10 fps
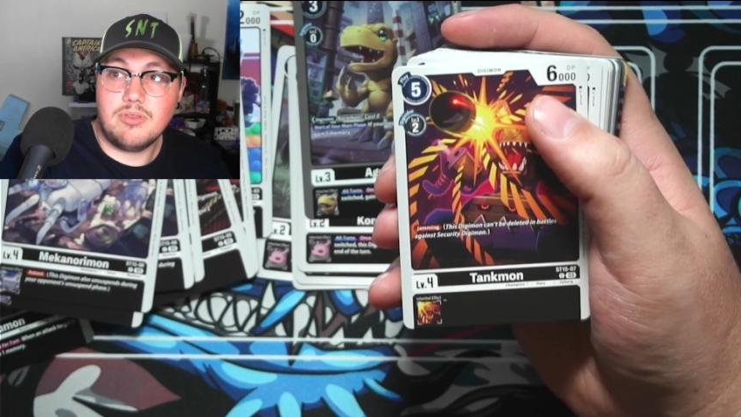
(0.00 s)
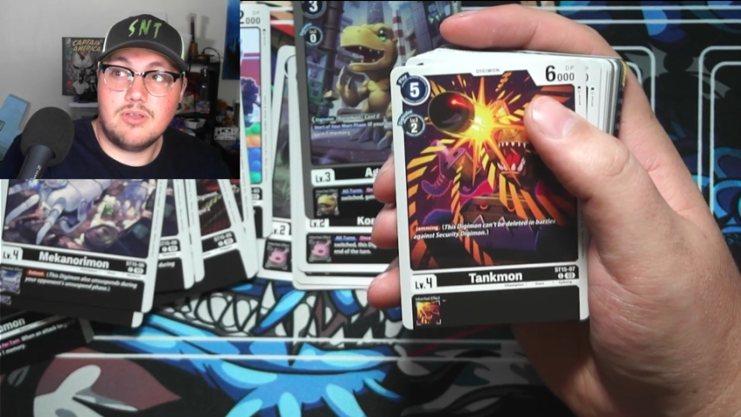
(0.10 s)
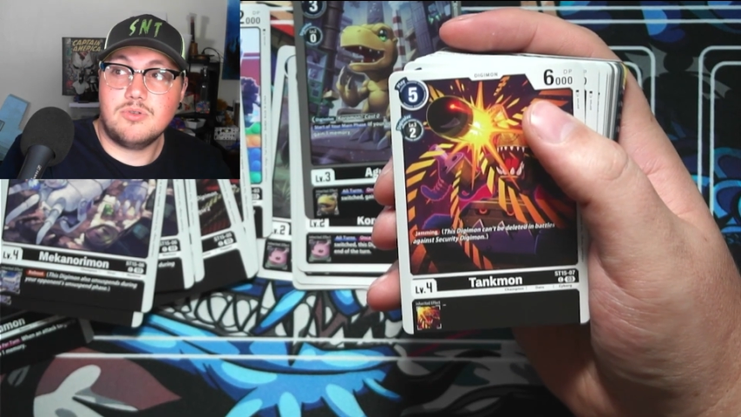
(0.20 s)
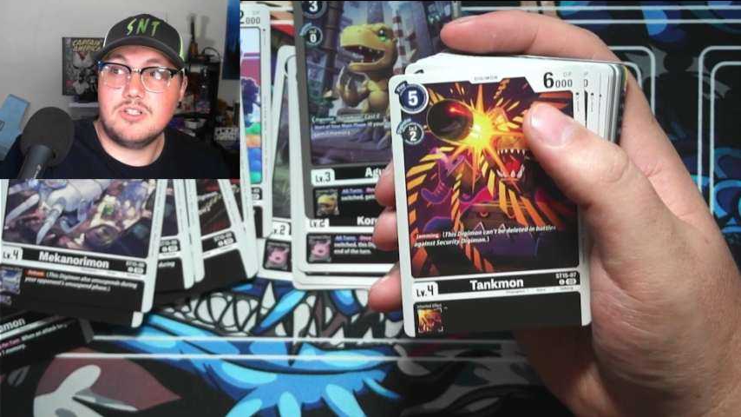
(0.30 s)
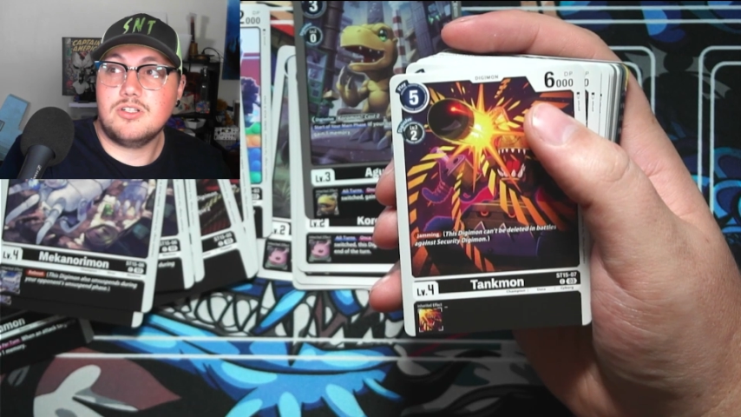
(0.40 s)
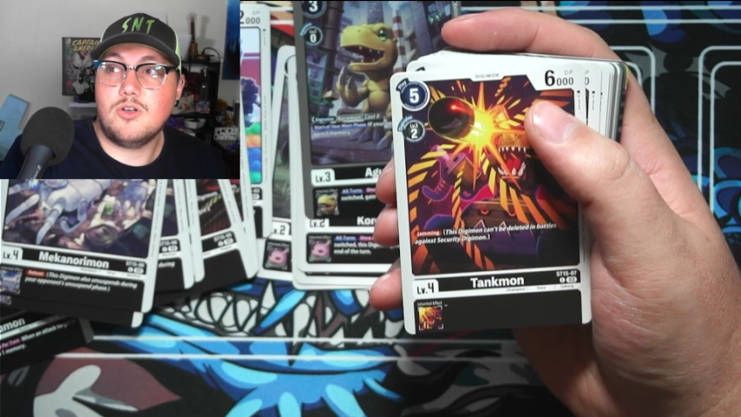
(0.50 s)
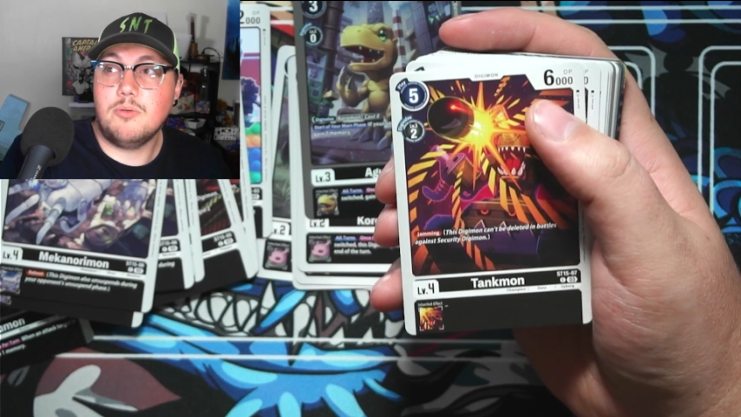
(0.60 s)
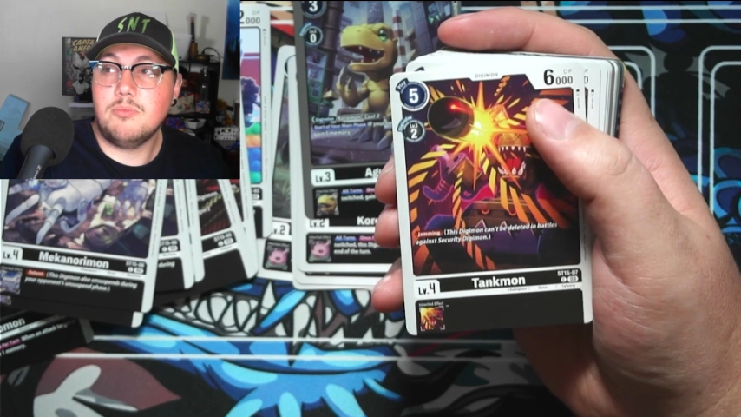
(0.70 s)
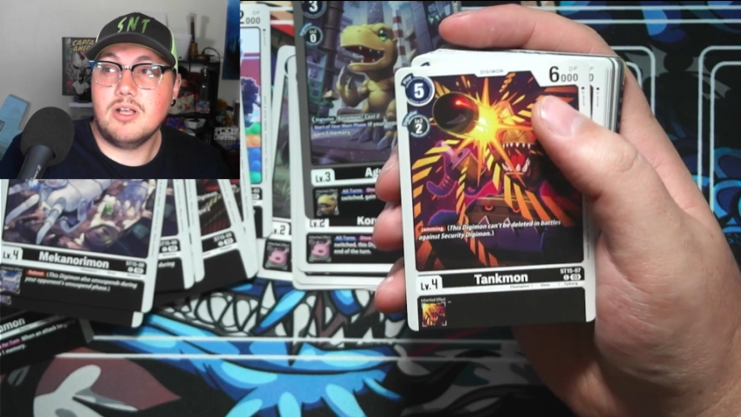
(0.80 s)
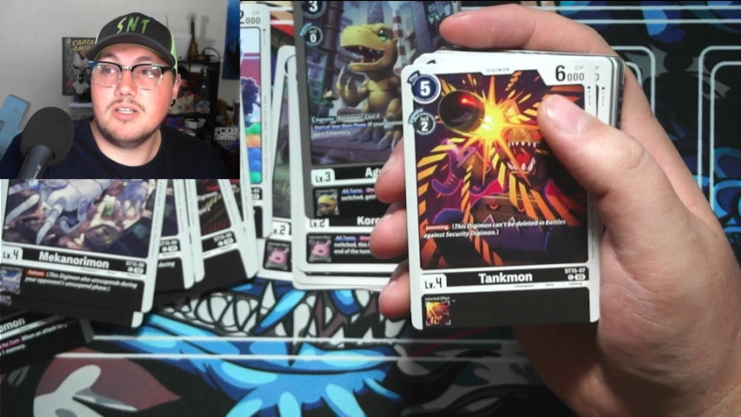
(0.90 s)
I think this is
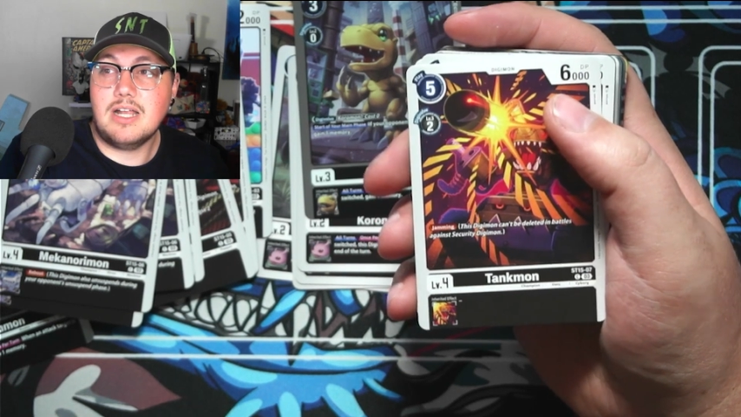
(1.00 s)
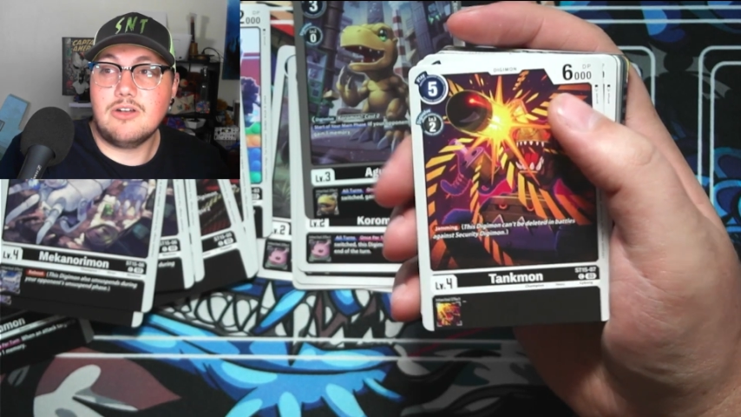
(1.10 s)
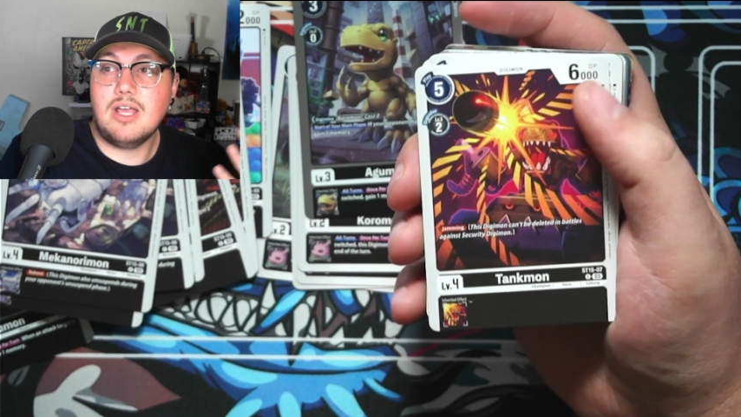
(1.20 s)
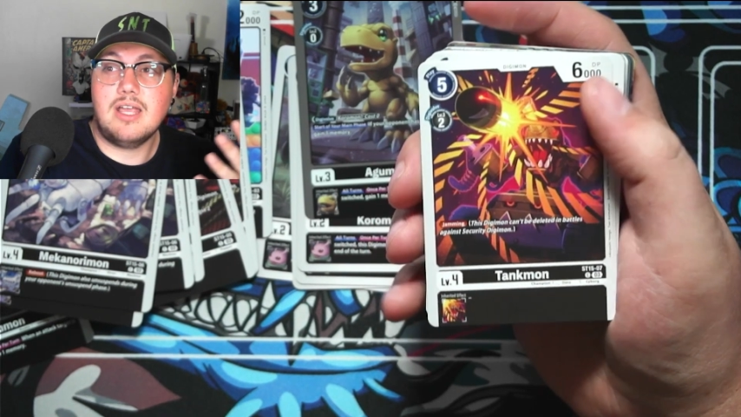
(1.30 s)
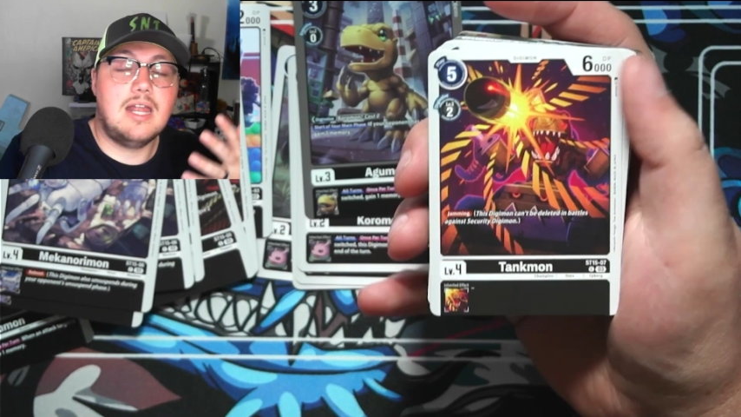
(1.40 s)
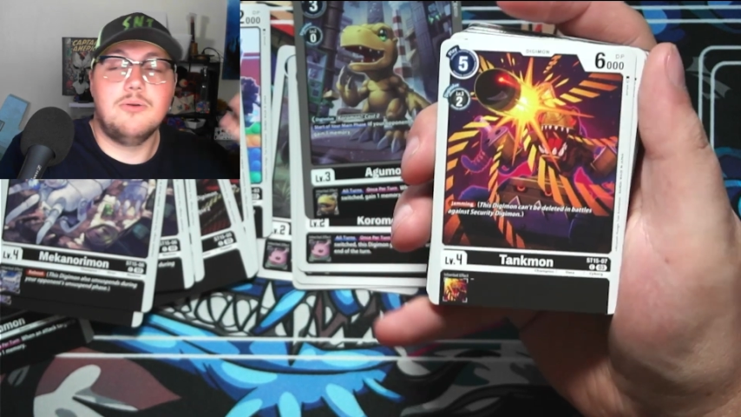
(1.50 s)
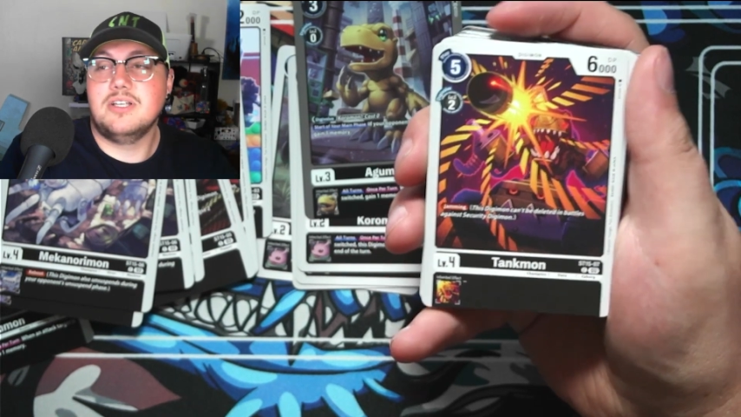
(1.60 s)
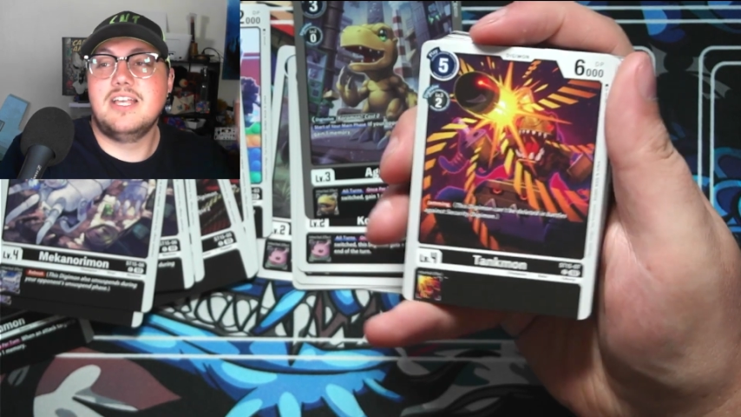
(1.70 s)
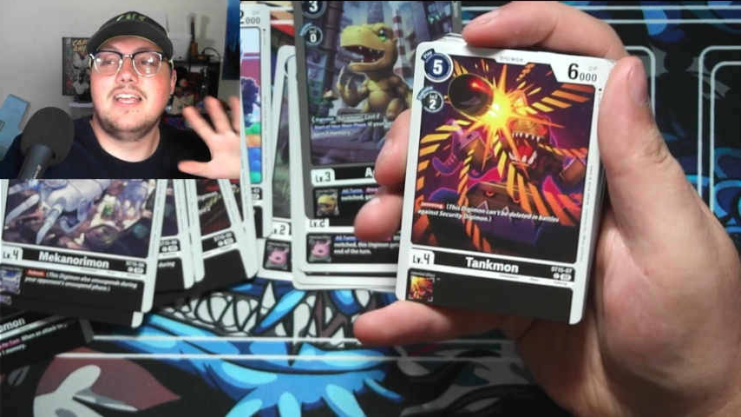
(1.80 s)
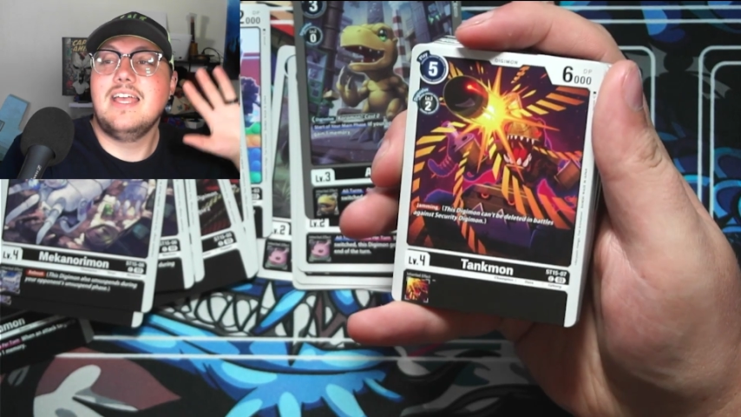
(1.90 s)
going Saturday.
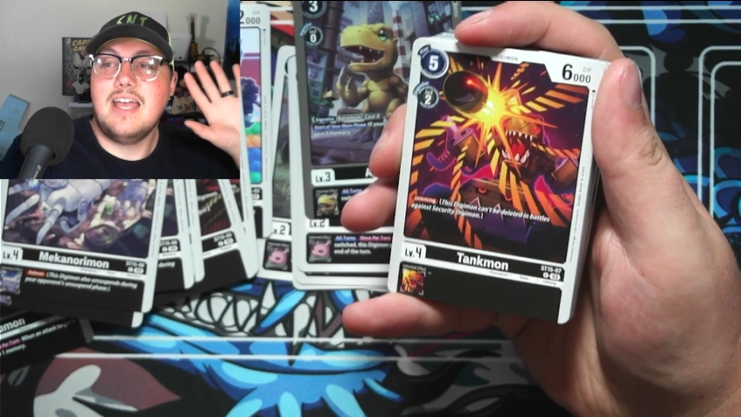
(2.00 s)
Anyways,